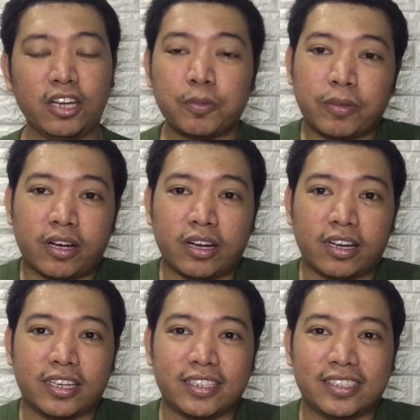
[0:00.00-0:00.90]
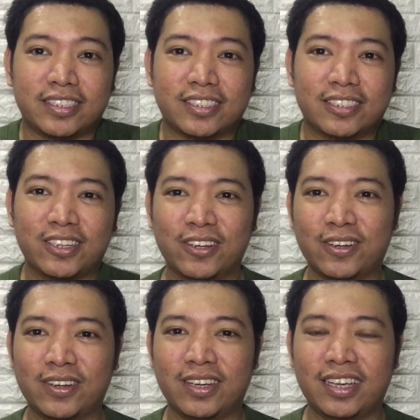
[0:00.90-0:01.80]
earpods.
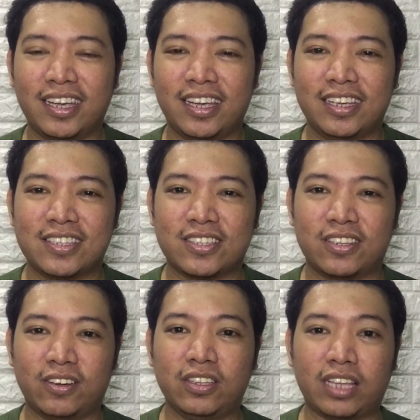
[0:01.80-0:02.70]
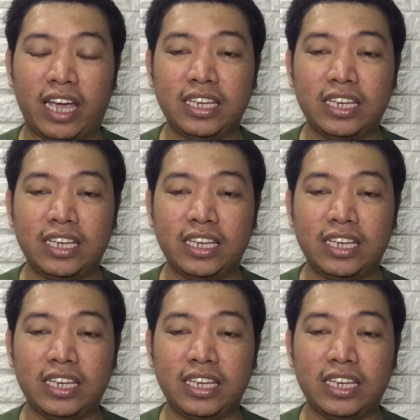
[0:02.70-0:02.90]
So, ayun nga.